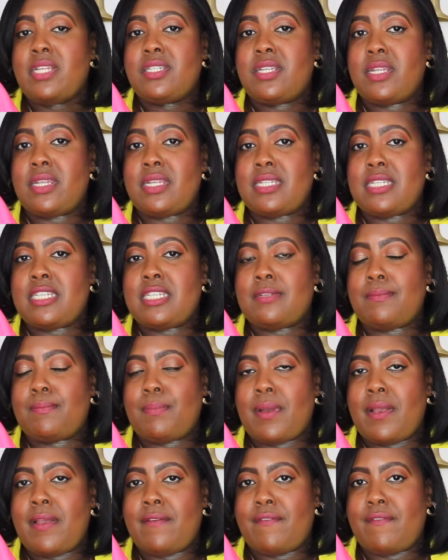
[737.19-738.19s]
so this is
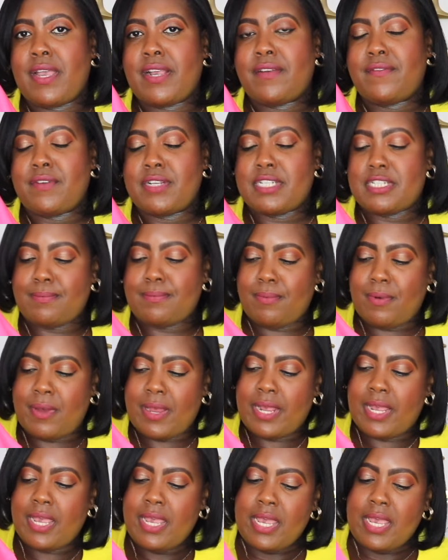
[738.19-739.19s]
perfect for
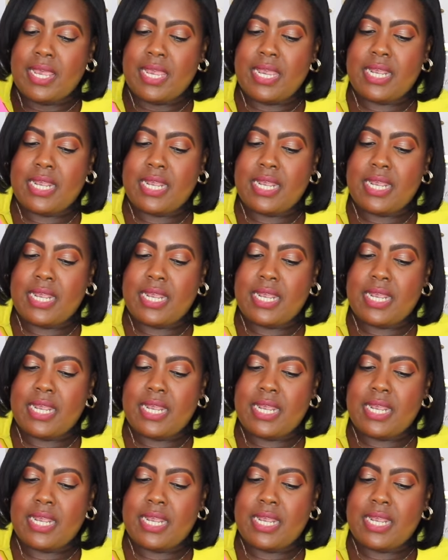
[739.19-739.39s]
spring.